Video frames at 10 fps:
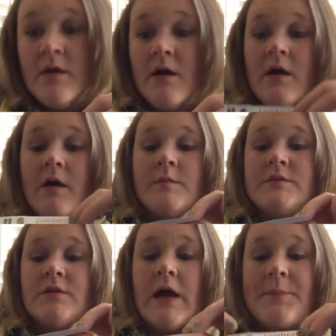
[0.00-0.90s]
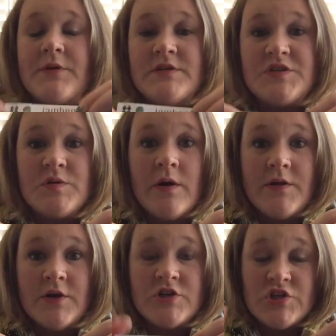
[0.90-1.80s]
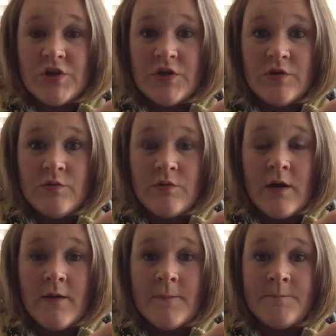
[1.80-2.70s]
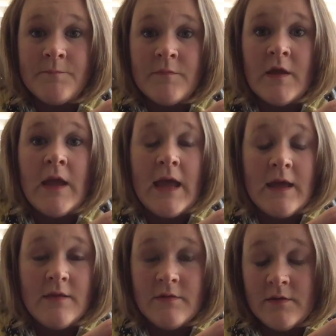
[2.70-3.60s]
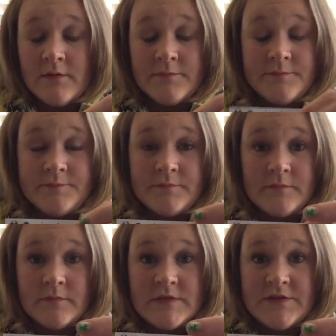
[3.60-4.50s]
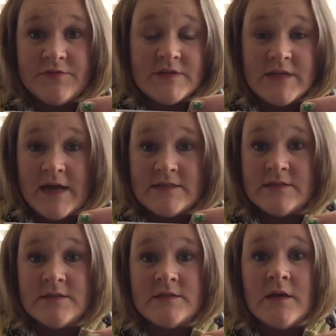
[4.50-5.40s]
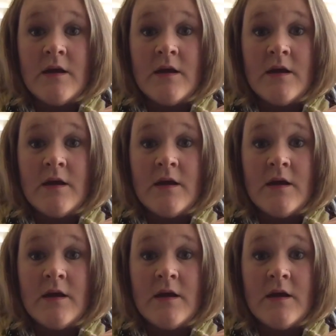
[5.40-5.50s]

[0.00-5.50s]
So I put 2 on there to show you the different sizes.